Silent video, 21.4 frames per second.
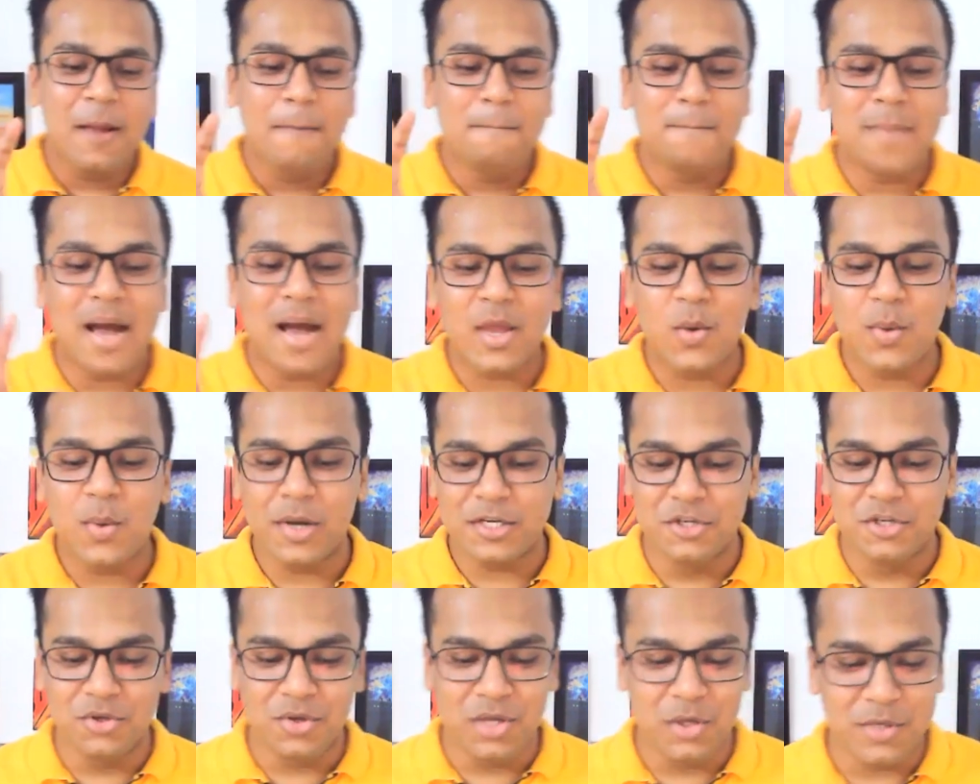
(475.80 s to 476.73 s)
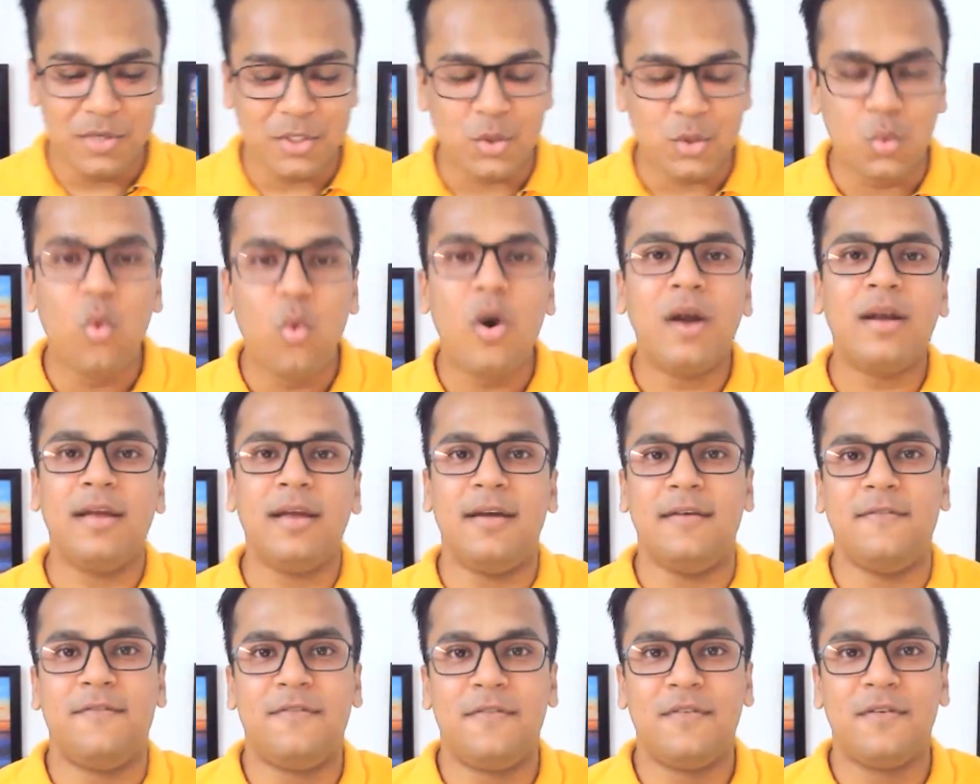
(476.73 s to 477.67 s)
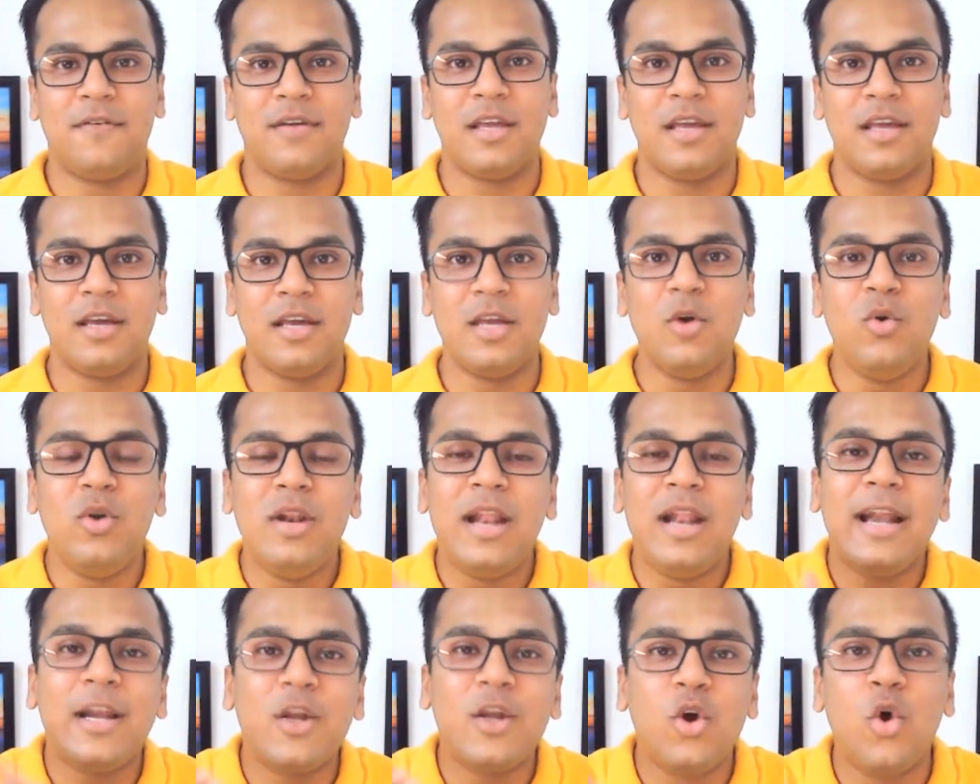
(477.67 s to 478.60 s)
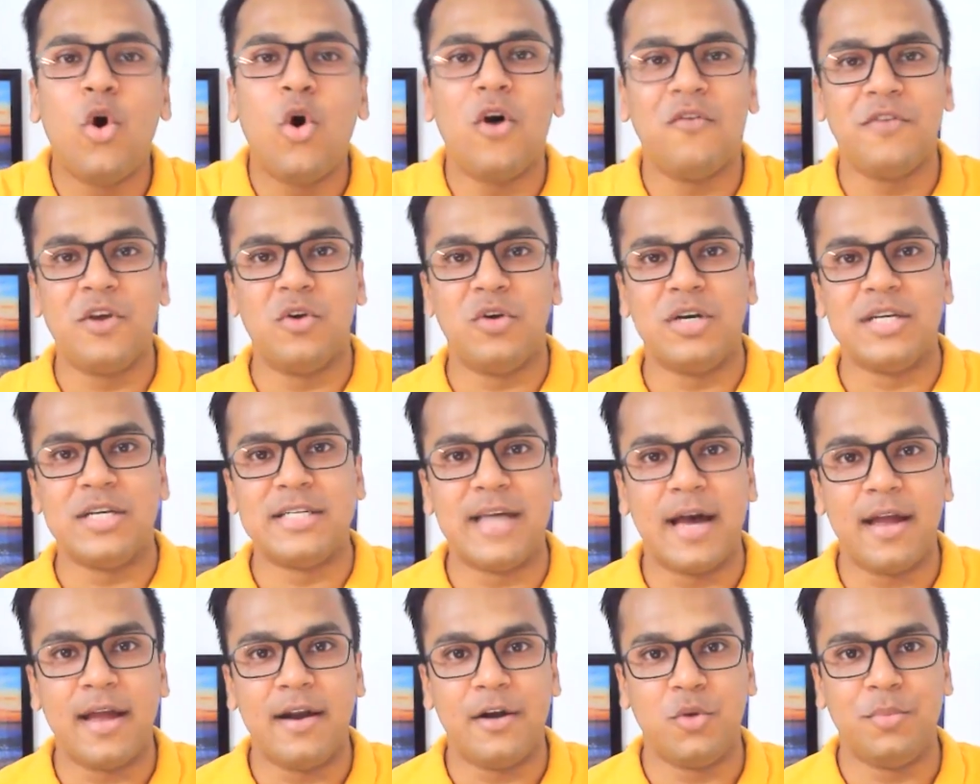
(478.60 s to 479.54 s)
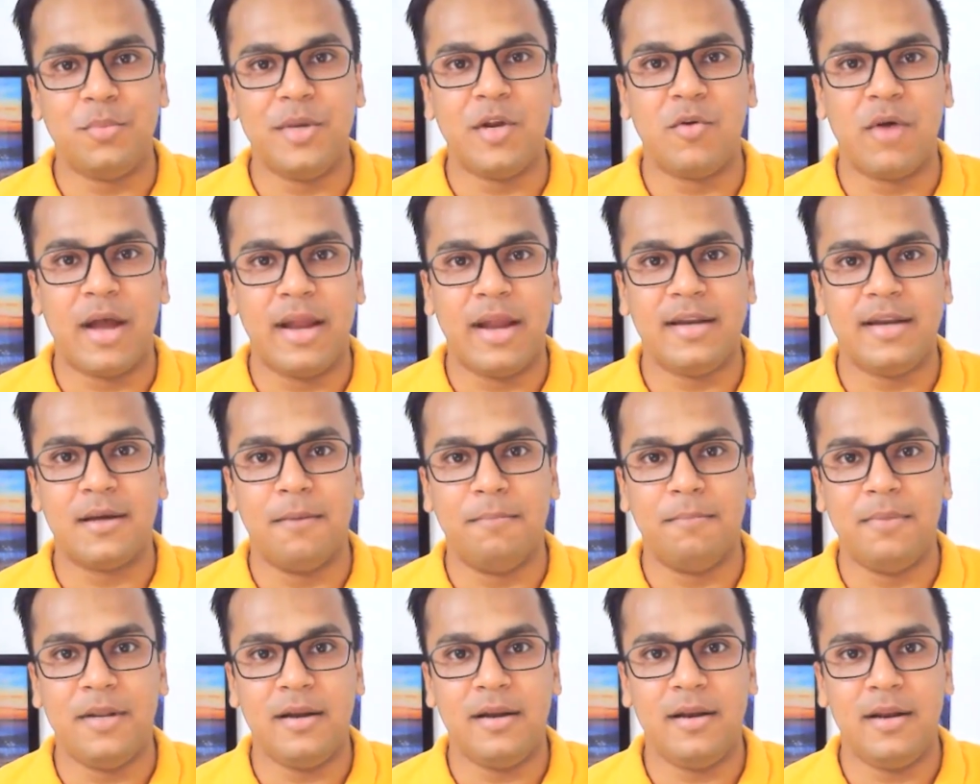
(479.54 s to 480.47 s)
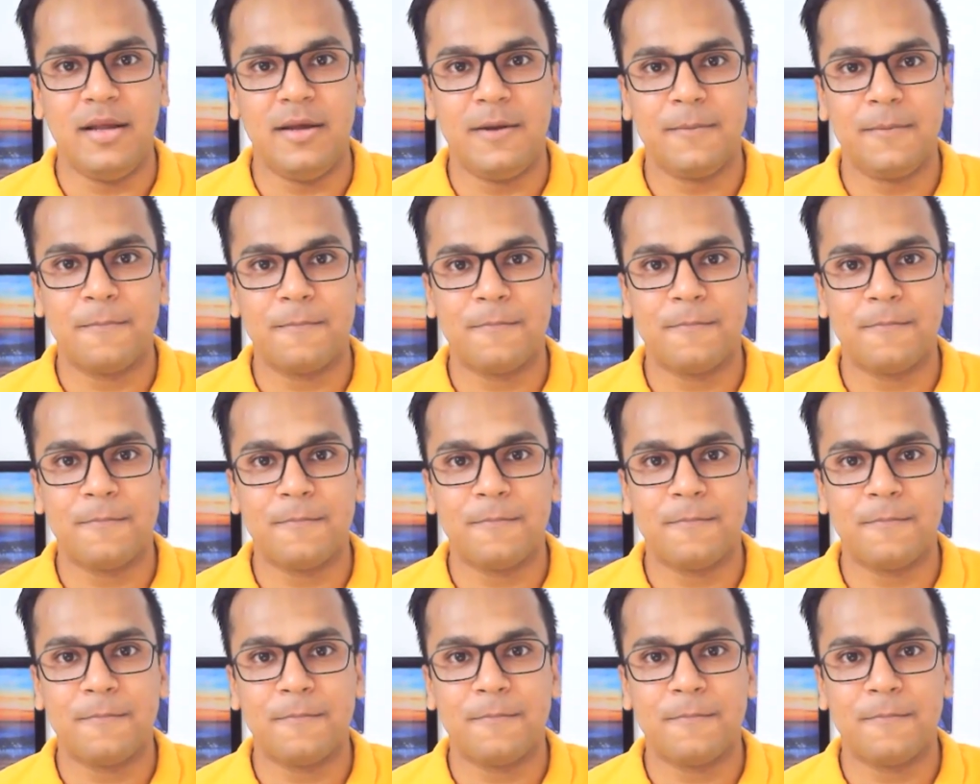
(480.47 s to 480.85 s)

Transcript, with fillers: My question to you is what if you let go of your desire to be right completely?